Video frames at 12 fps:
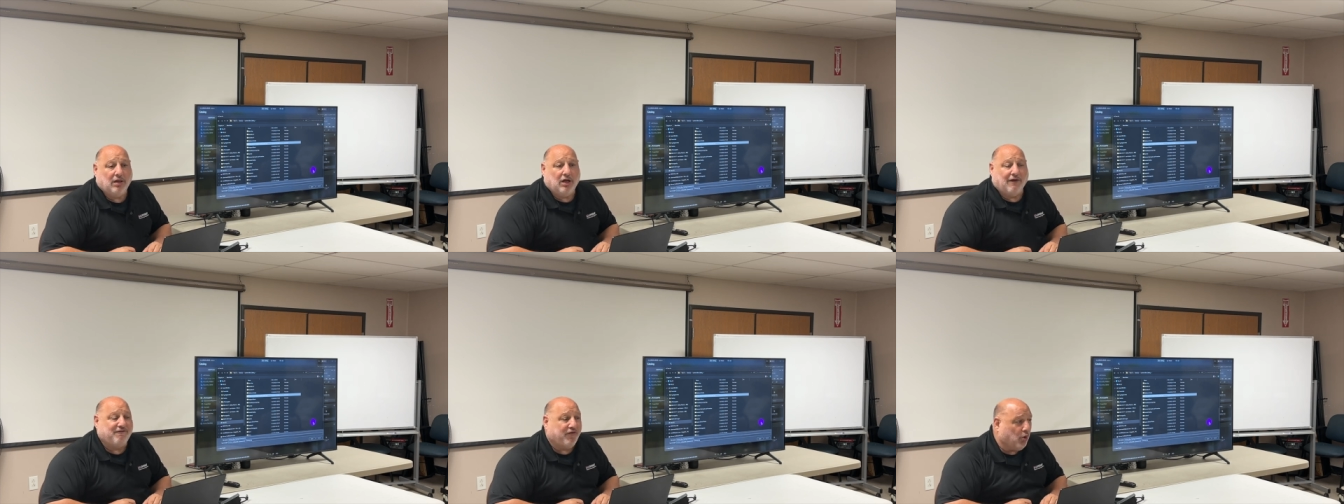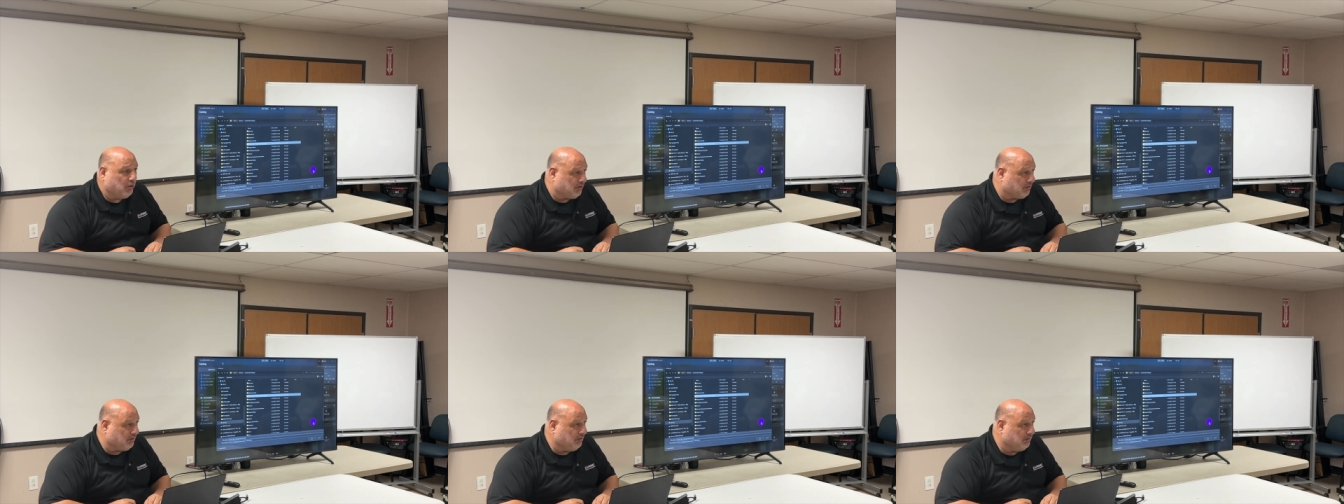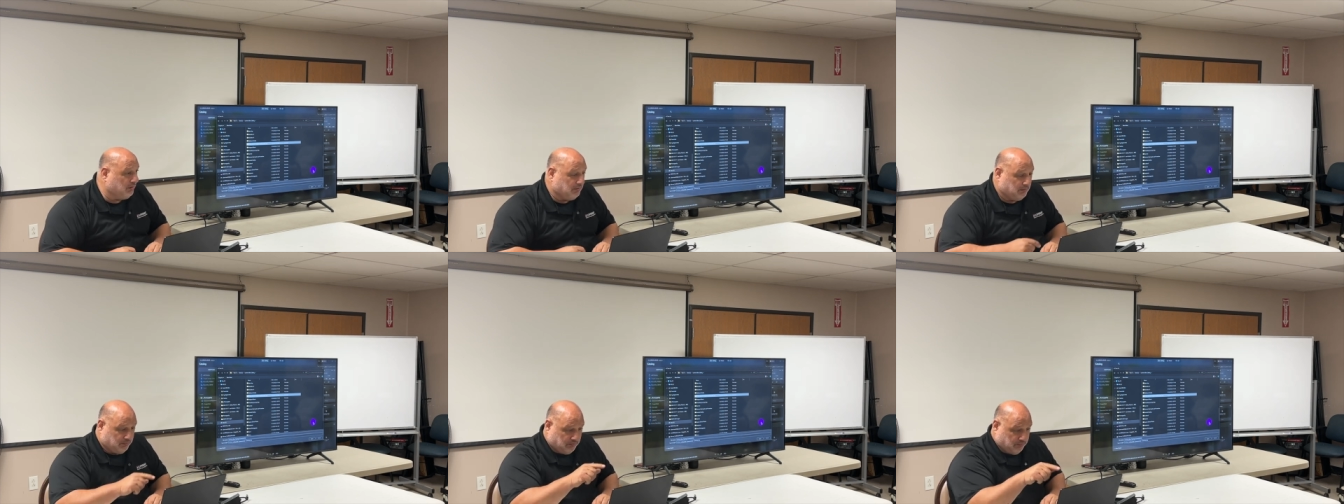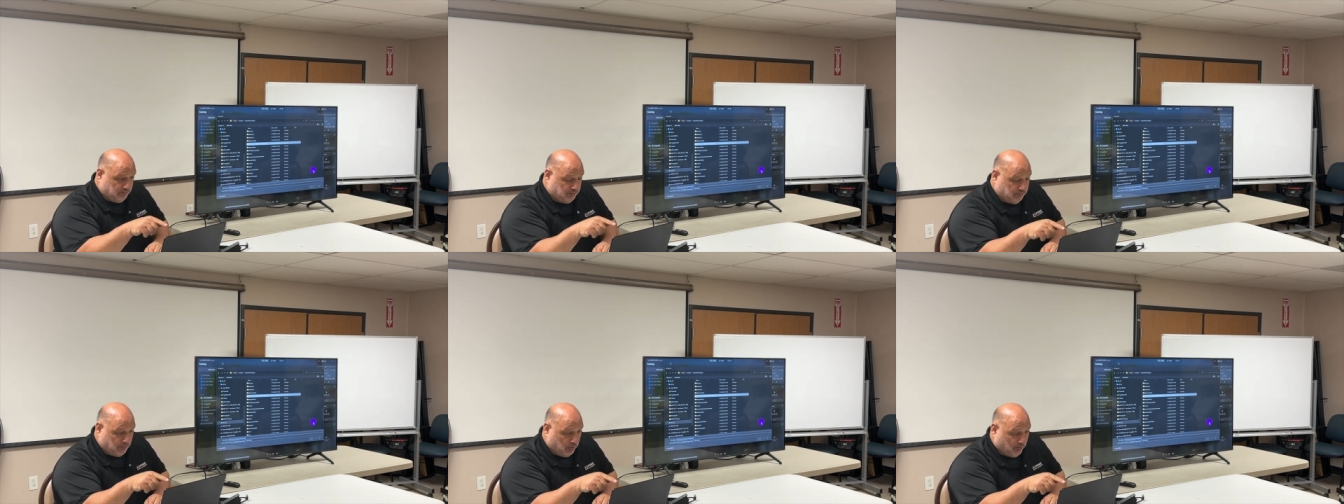a folder
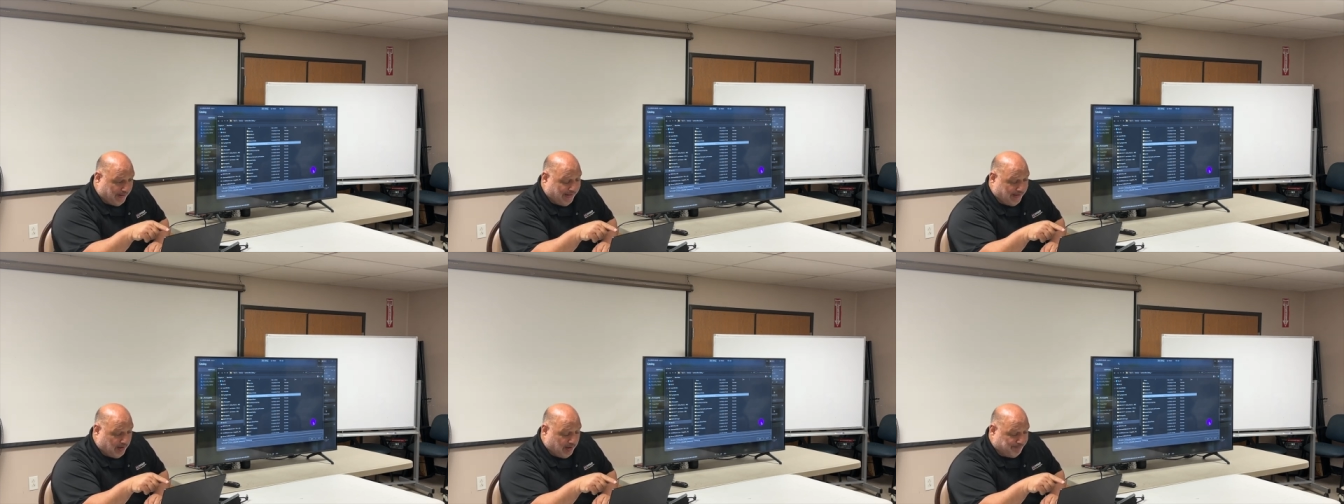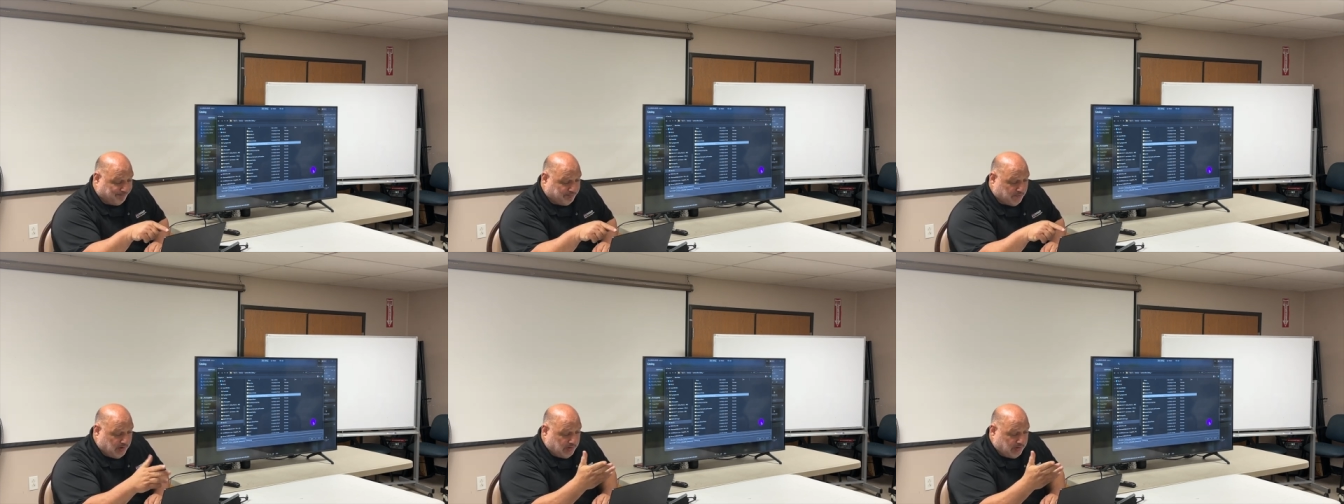or a, um,